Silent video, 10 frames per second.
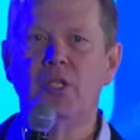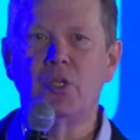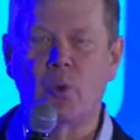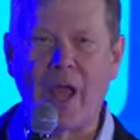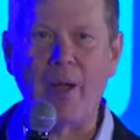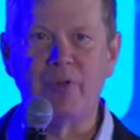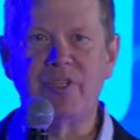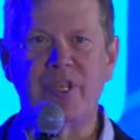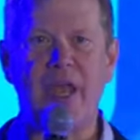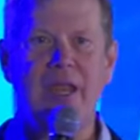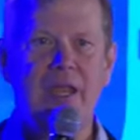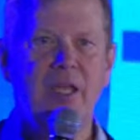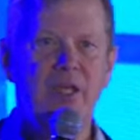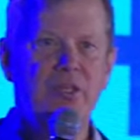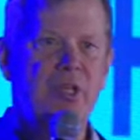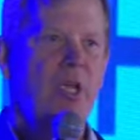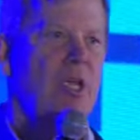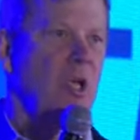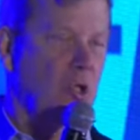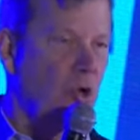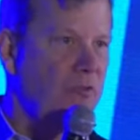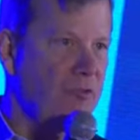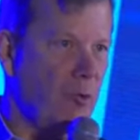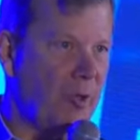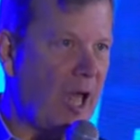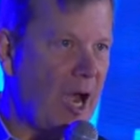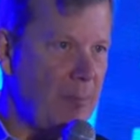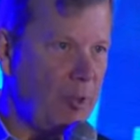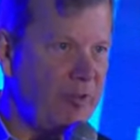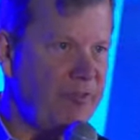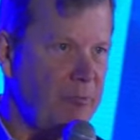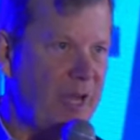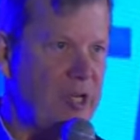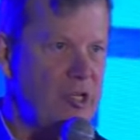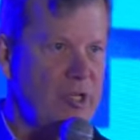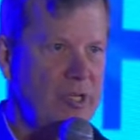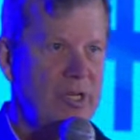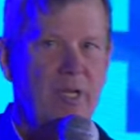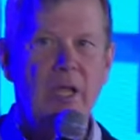So what I would say is look for reliable information,